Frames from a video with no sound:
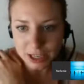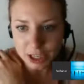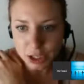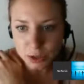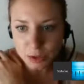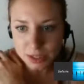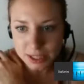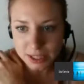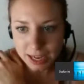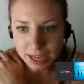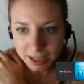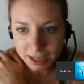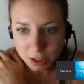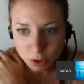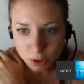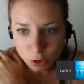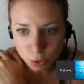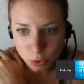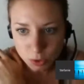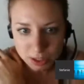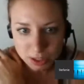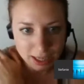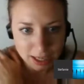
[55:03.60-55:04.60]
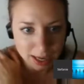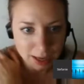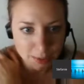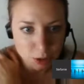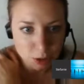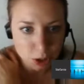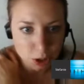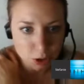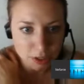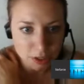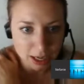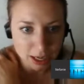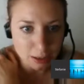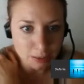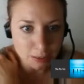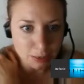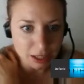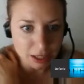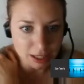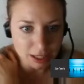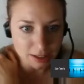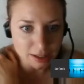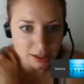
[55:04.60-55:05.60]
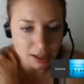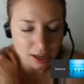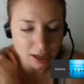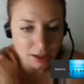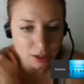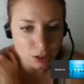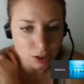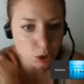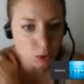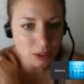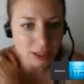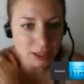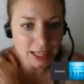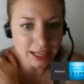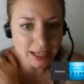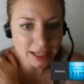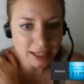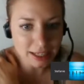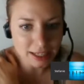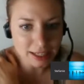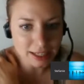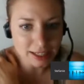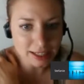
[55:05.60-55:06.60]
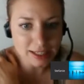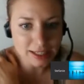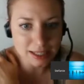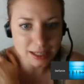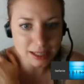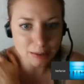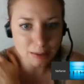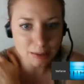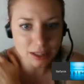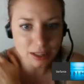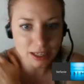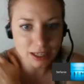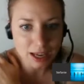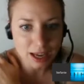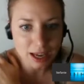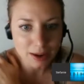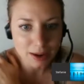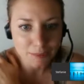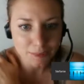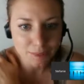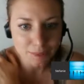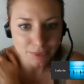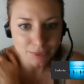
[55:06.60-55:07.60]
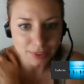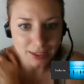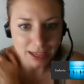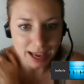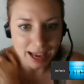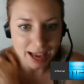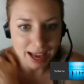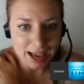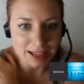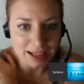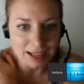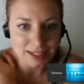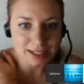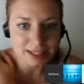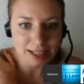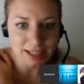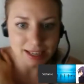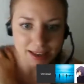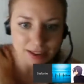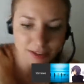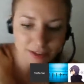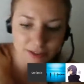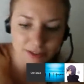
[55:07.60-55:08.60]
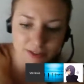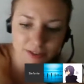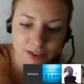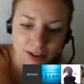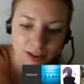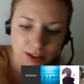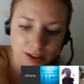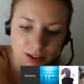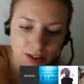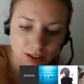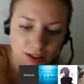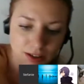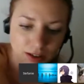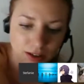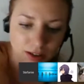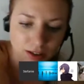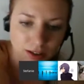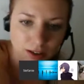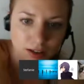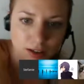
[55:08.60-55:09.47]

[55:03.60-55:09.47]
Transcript: Okay, she was diagnosed with type 2 diabetes. To Elena, it seemed as if